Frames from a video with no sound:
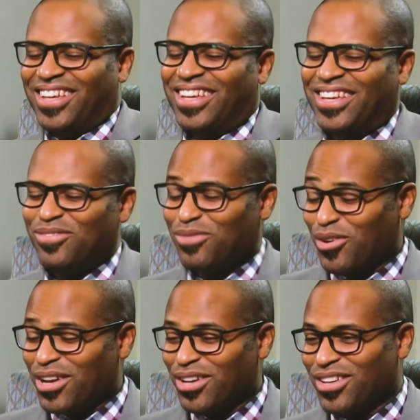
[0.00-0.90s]

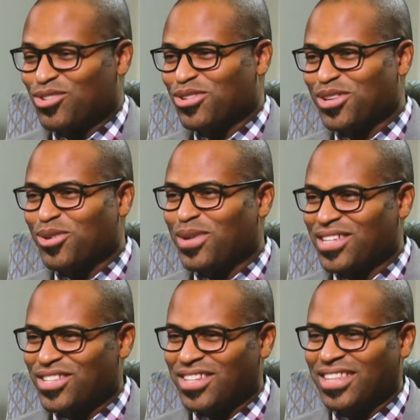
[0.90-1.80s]
Very interesting
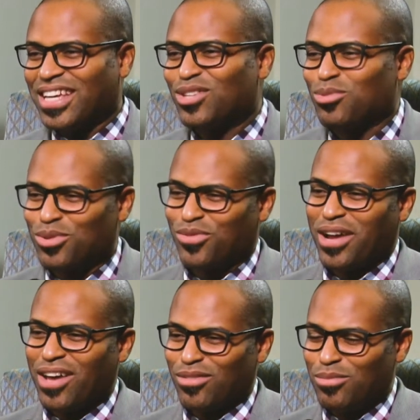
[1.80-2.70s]
question, and thanks so much for
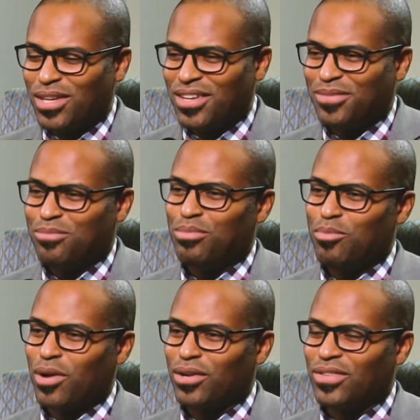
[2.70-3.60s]
having me be
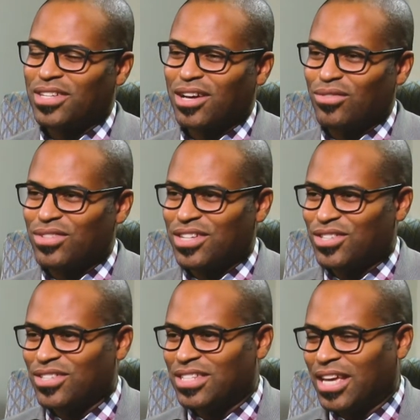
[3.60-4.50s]
part of this
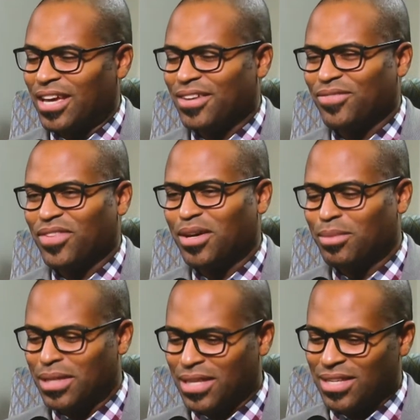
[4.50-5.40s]
conversation today. I
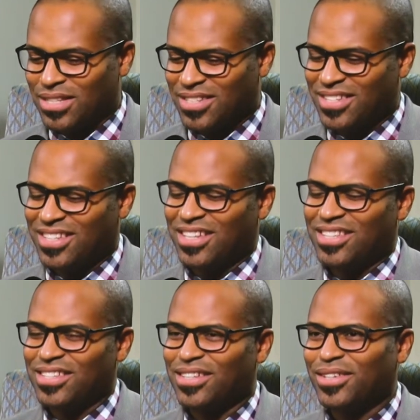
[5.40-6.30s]
think it's
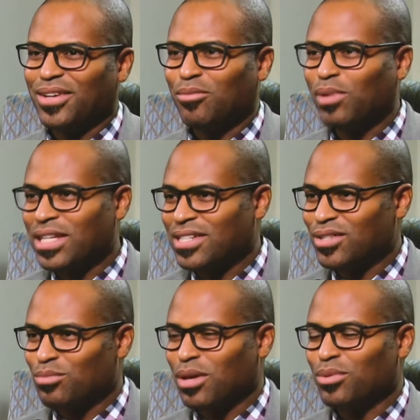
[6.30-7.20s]
a blessing to
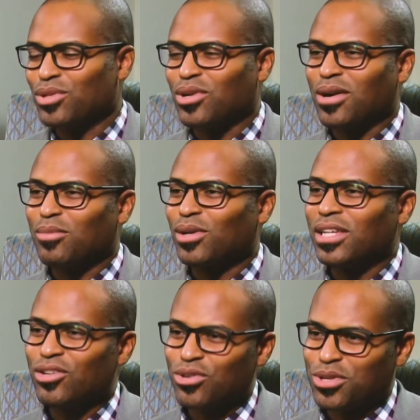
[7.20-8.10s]
be able to talk about
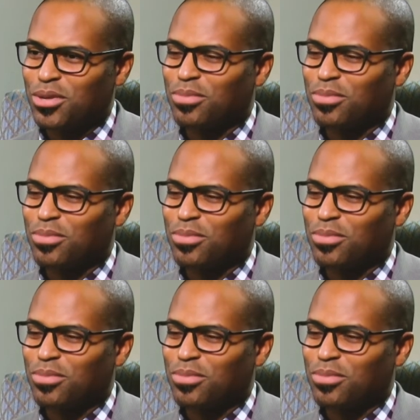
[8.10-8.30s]
leadership